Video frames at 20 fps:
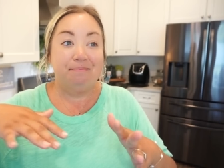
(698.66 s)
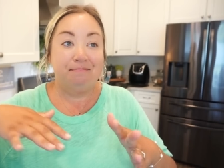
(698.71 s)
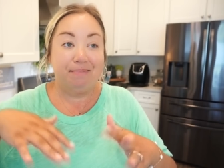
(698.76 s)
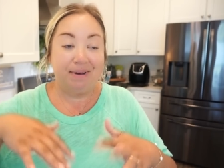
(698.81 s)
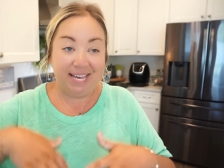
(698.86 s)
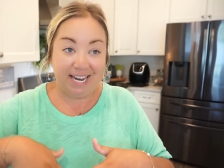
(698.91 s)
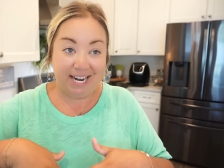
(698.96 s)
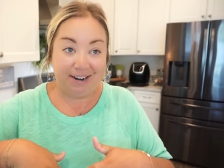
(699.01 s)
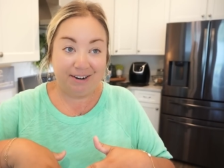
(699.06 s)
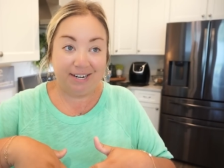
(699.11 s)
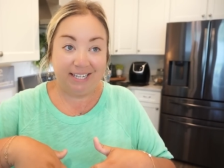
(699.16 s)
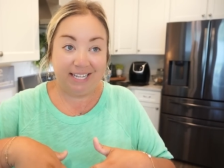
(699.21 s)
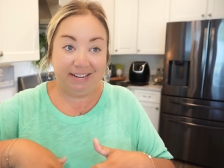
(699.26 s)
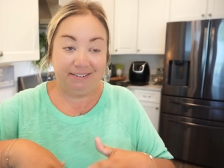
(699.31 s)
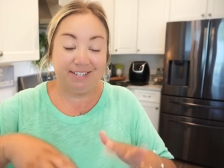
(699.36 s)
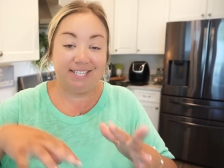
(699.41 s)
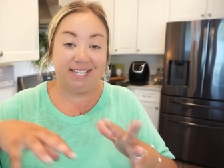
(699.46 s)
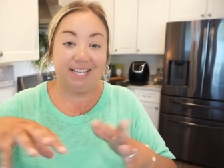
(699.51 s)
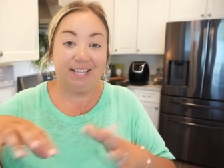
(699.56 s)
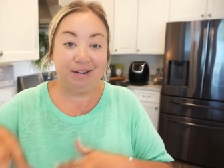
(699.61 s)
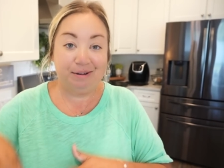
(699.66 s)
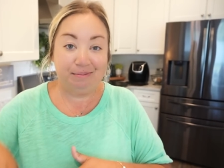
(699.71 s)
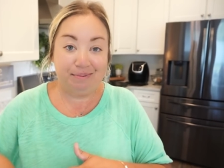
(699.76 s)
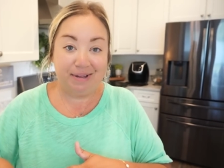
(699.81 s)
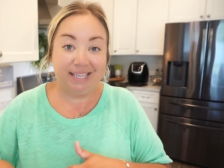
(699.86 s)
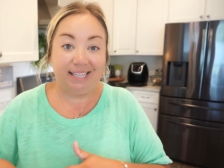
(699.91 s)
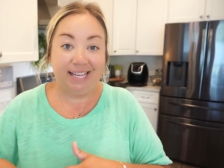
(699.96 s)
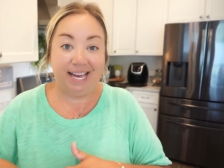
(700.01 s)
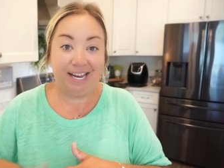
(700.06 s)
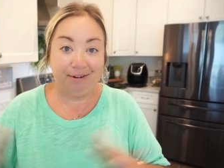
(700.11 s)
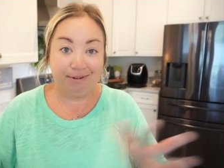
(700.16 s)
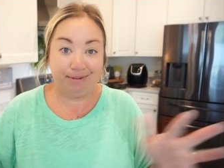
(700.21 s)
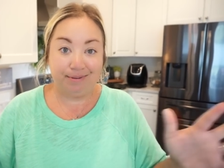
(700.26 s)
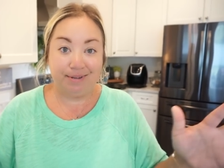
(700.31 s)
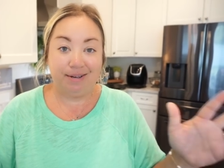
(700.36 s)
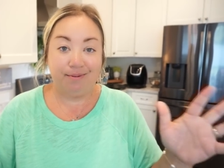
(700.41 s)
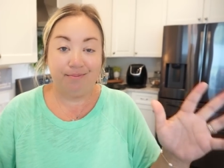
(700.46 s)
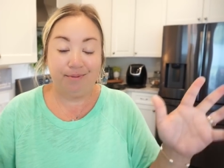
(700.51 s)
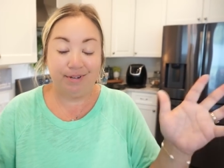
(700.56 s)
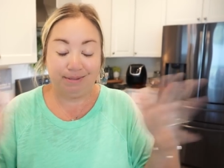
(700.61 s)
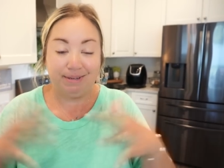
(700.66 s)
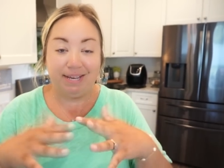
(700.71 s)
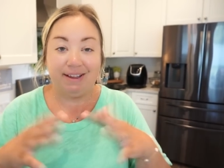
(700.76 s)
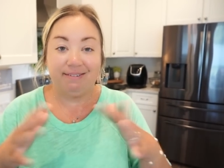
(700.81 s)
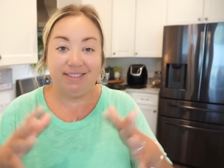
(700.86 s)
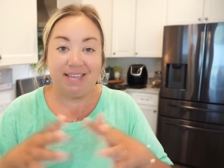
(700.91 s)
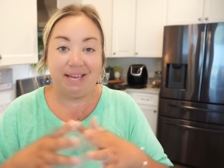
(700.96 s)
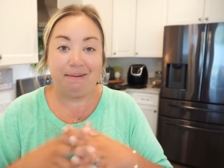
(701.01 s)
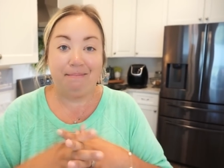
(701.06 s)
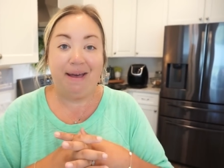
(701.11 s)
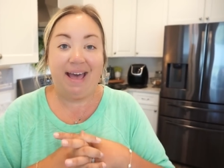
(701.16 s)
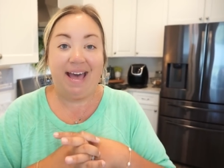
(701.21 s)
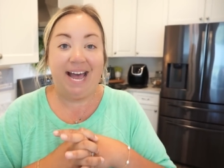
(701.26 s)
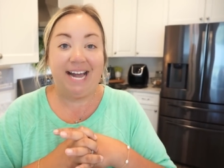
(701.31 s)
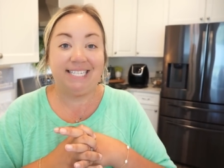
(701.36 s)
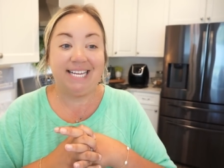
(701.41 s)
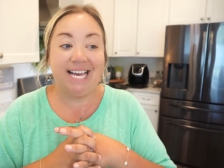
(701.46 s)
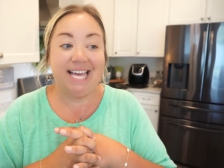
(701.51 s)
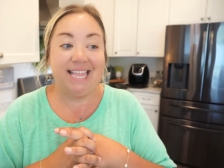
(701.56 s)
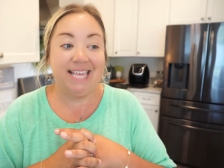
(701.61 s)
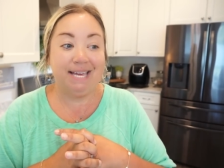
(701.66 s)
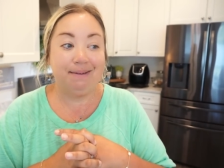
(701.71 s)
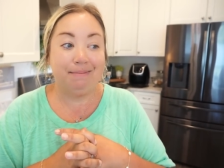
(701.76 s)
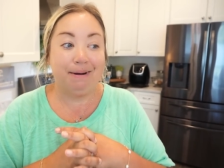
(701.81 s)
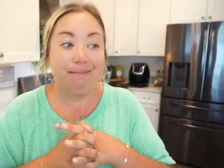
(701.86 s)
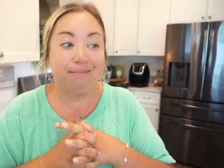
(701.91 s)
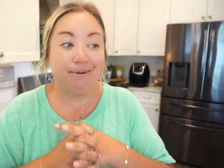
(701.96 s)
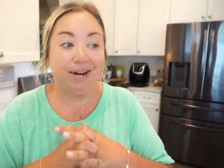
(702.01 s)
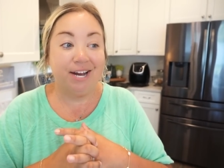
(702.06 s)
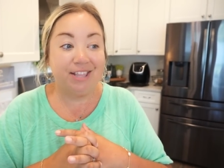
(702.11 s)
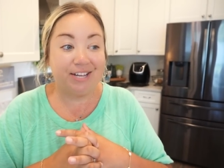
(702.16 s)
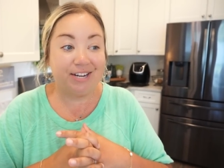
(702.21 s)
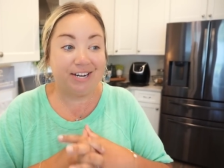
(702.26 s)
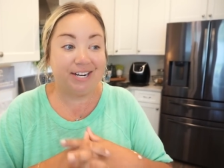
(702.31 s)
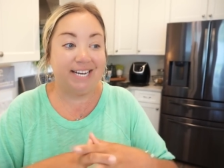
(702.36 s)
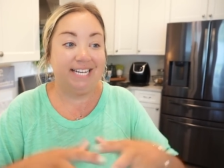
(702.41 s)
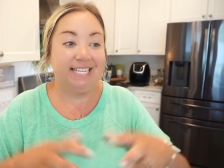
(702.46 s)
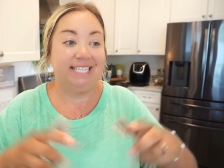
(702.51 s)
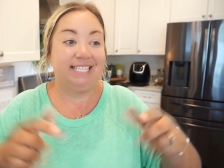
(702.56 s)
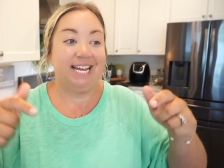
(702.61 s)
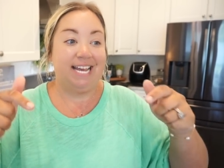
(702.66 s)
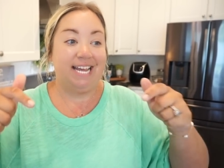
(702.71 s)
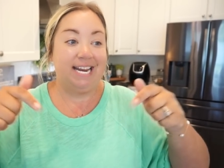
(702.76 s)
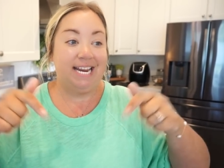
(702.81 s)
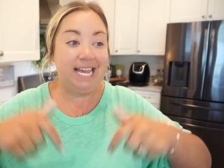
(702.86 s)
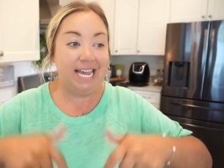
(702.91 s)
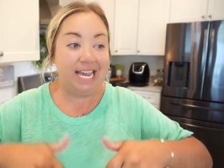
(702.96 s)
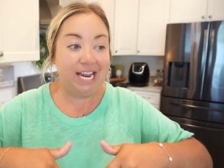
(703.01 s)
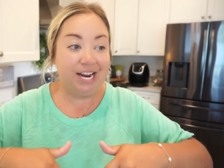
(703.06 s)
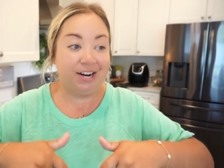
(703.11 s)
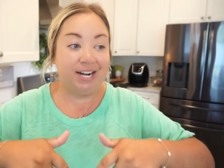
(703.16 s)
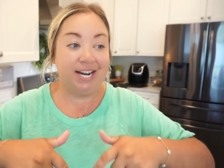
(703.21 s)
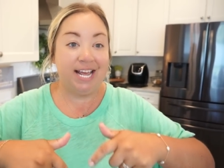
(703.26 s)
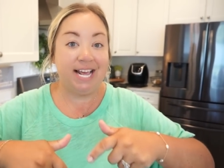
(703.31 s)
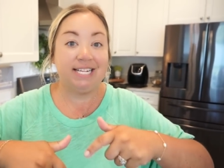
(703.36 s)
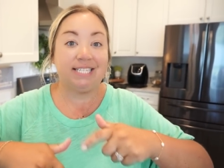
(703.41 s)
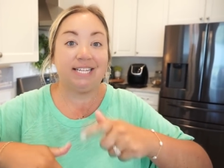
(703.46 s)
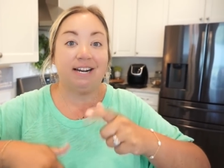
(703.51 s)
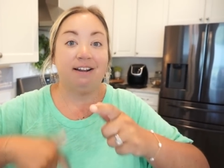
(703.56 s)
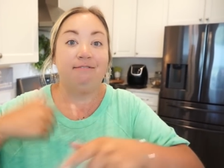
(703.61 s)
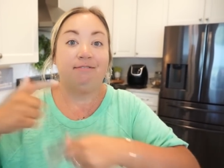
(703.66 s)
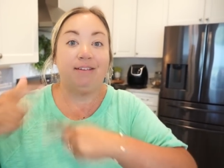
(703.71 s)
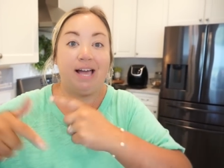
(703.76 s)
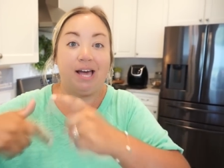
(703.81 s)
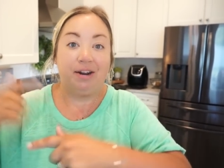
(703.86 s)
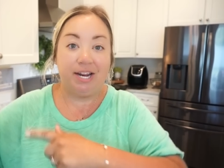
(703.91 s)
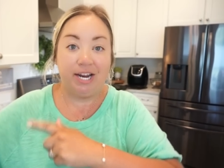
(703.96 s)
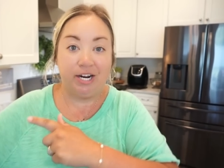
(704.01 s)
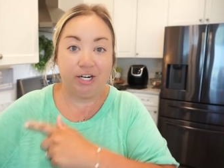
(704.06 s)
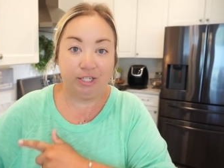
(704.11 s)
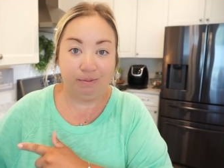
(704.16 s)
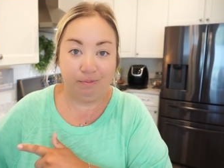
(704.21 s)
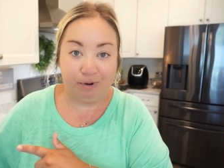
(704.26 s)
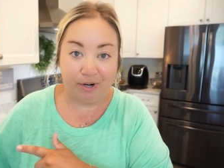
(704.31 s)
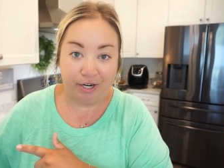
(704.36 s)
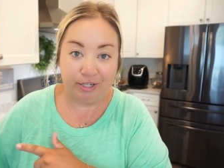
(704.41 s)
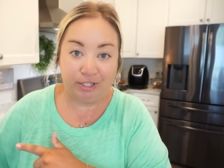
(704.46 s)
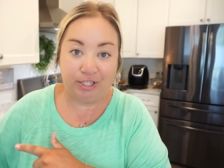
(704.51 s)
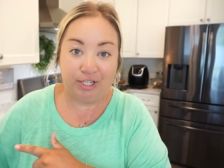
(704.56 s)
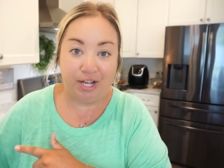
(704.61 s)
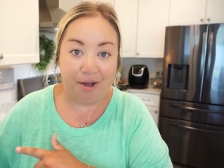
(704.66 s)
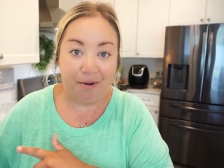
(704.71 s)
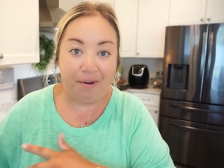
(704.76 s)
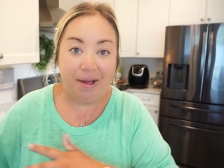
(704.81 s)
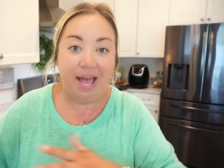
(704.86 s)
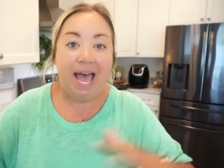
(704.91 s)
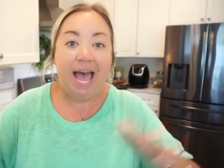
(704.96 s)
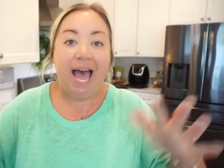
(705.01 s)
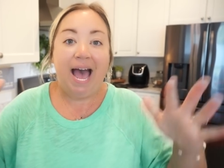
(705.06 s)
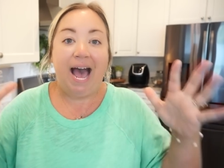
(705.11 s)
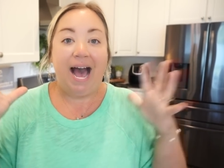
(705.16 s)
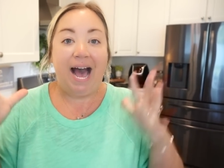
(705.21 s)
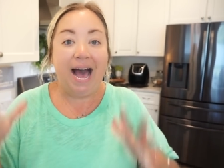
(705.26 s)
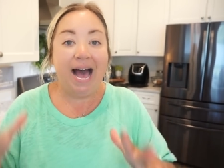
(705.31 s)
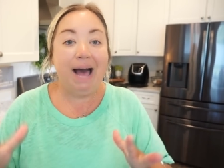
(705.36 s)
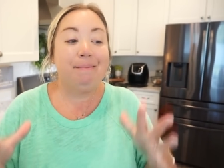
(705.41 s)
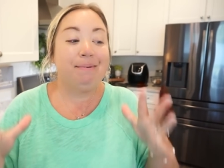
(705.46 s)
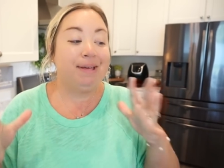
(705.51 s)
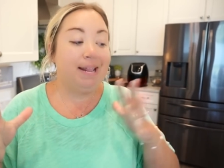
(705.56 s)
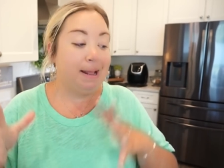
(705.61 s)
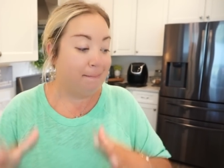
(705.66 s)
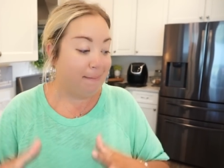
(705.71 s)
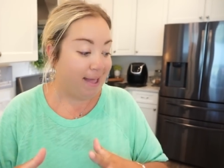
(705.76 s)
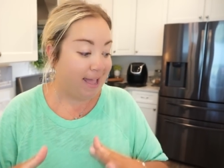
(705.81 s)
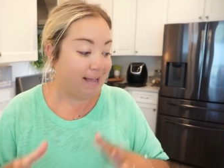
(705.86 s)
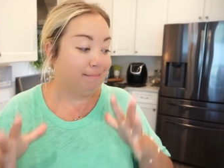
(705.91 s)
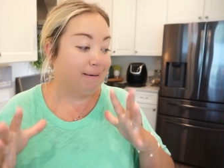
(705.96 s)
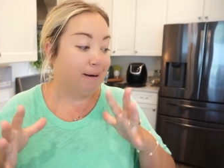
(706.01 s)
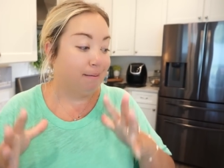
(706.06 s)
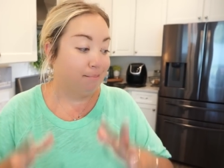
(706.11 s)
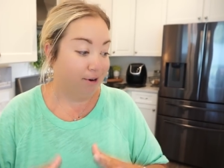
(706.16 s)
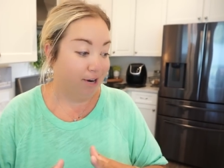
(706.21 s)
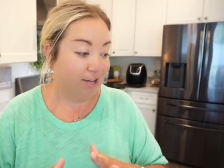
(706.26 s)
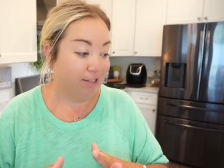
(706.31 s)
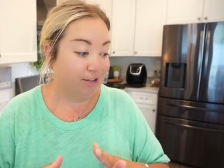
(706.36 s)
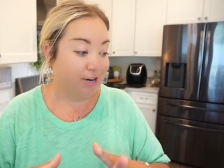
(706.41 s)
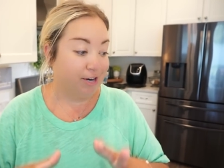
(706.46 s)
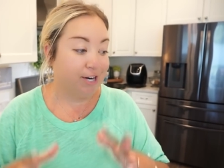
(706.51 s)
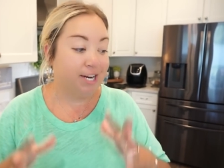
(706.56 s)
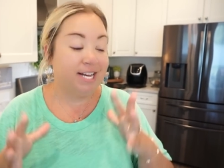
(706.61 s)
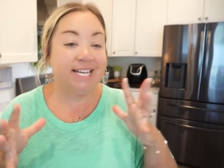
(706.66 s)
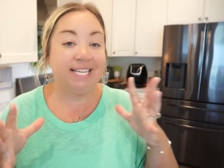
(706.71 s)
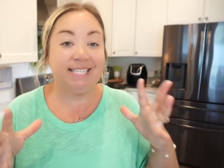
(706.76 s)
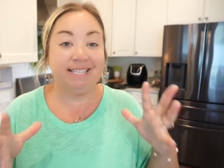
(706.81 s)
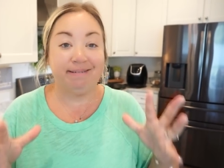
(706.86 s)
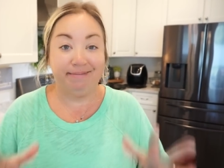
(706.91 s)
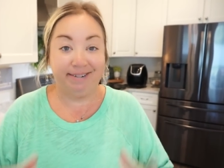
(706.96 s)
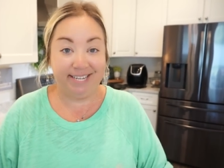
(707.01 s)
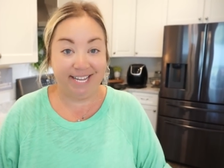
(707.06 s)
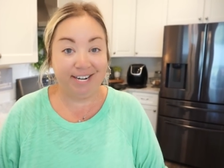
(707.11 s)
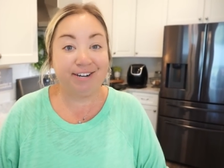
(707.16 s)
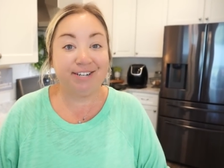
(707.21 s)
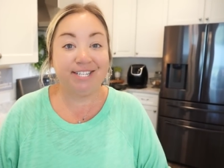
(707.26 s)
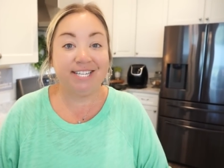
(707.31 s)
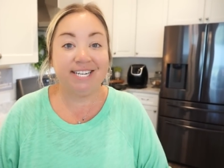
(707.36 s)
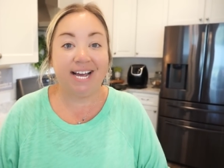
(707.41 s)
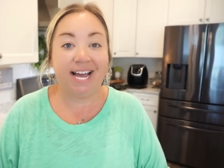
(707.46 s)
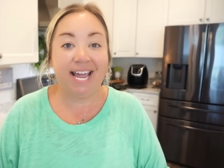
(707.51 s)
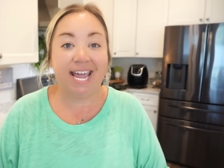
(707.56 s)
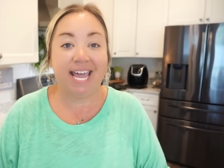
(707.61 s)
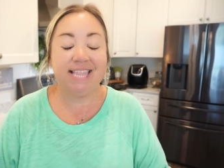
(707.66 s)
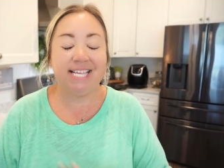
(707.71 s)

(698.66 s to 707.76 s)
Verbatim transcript: Bungie and I are gonna leave just a little bit later once we get everything packed, and then my brother is staying here and he's gonna fly out of here tomorrow. So I'm gonna make my brother some dinner tonight.